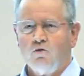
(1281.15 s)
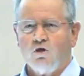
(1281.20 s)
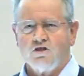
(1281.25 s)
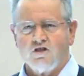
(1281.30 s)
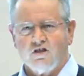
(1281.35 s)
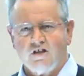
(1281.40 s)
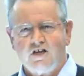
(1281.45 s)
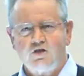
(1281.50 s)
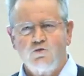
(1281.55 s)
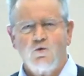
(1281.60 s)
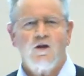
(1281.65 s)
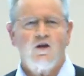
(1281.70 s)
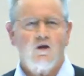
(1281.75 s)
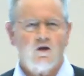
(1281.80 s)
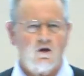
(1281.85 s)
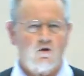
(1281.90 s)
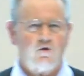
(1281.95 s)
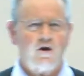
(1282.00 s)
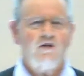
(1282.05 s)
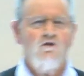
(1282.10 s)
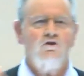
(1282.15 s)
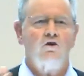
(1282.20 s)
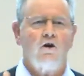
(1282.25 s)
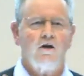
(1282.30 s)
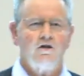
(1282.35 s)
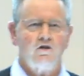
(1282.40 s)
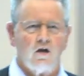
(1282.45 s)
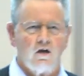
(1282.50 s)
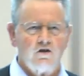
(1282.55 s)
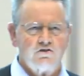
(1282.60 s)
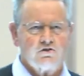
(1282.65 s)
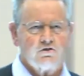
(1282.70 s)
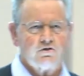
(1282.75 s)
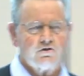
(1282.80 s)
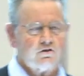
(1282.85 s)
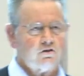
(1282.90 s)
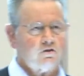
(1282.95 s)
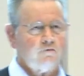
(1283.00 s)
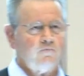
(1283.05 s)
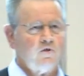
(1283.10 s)
Because unless we get a correct
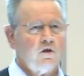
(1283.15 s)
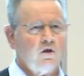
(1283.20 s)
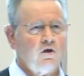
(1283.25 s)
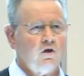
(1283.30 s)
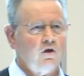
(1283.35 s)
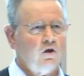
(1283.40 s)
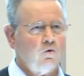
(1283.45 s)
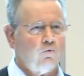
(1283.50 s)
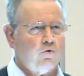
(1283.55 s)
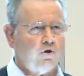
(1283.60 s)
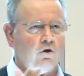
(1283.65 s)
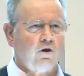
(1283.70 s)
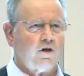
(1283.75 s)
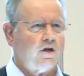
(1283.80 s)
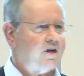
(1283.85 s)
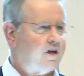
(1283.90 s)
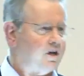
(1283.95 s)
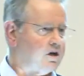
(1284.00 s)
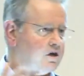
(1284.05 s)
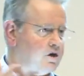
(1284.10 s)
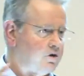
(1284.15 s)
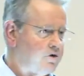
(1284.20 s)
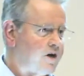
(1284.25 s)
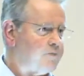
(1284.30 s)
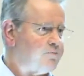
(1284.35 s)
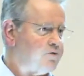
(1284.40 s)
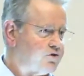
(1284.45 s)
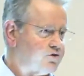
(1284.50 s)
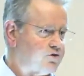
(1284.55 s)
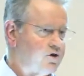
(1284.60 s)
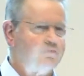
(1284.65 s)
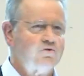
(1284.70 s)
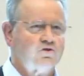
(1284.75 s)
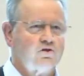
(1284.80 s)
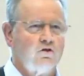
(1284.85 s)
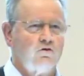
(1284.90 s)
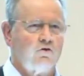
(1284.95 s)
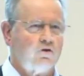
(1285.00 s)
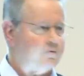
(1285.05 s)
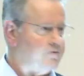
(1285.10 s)
diagnosis, we're not going to get a correct
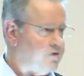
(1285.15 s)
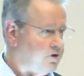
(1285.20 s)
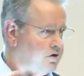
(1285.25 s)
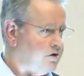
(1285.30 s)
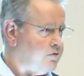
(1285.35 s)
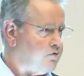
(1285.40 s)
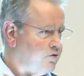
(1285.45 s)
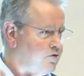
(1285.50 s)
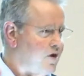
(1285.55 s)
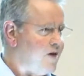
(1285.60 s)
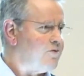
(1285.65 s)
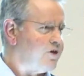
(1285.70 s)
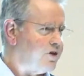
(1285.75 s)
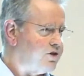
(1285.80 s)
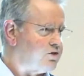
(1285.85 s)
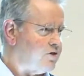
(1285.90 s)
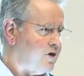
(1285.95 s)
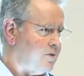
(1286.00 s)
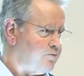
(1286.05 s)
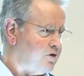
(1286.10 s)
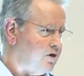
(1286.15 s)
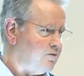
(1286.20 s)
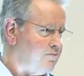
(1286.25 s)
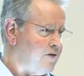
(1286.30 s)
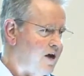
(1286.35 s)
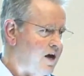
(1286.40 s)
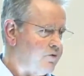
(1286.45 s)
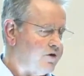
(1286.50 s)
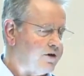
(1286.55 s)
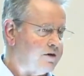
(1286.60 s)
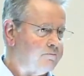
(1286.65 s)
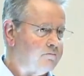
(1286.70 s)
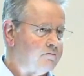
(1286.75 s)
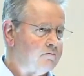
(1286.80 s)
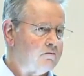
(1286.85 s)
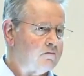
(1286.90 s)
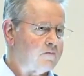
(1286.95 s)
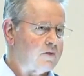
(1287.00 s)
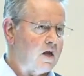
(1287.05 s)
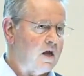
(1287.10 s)
prescription or a remedy to our problem, are we?
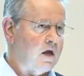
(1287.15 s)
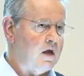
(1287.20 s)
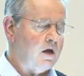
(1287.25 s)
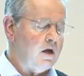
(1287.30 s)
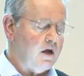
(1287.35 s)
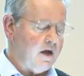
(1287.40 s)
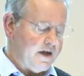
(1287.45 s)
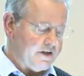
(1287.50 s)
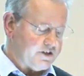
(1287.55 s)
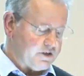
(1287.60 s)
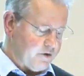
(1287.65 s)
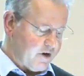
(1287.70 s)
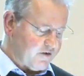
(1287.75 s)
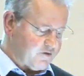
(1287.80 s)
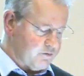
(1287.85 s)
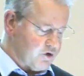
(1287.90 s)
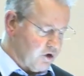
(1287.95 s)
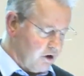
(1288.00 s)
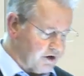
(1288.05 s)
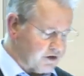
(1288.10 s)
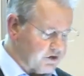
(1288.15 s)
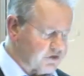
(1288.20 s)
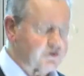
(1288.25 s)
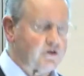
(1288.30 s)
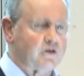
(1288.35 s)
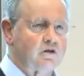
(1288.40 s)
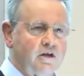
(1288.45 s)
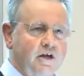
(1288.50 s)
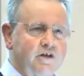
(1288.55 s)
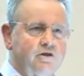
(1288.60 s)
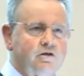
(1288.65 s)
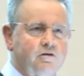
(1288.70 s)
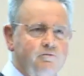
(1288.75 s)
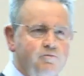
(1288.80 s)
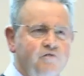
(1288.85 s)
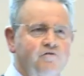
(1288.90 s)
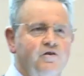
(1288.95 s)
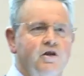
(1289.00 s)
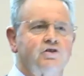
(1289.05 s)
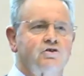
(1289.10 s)
And so we have to be honest and let
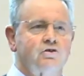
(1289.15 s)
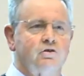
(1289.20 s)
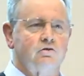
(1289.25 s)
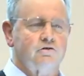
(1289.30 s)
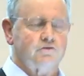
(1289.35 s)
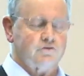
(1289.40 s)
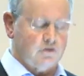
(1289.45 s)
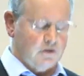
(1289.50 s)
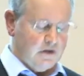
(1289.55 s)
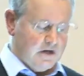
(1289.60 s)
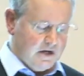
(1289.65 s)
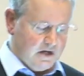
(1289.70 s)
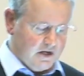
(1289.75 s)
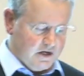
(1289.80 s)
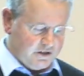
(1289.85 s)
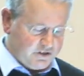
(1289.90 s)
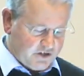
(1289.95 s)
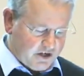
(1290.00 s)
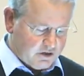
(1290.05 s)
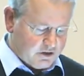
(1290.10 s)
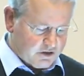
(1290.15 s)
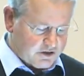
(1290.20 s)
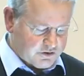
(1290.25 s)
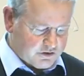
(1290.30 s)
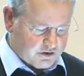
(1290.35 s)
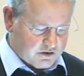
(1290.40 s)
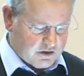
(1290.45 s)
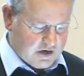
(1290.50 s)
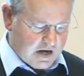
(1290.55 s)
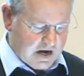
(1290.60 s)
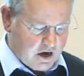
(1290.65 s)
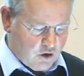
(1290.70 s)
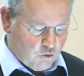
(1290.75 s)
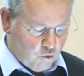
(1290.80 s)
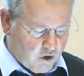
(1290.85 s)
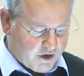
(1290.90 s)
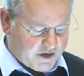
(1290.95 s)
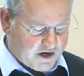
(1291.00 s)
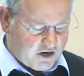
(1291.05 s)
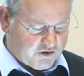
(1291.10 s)
the professionals tell us
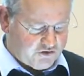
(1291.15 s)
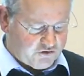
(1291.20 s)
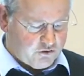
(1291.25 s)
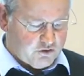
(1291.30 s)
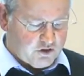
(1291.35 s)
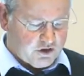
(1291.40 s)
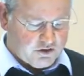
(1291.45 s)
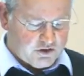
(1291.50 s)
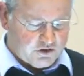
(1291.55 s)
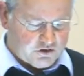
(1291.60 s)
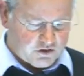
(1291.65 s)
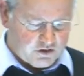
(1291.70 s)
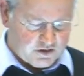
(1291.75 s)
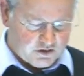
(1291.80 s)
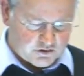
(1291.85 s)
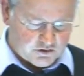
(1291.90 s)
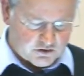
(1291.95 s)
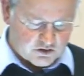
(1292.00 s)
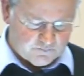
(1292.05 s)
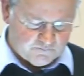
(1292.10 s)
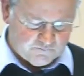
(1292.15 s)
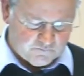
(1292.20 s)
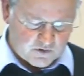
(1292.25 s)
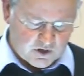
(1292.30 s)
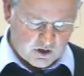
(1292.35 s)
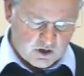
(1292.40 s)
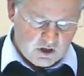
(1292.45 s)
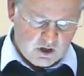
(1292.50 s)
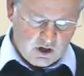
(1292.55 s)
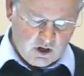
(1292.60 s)
what our true condition is.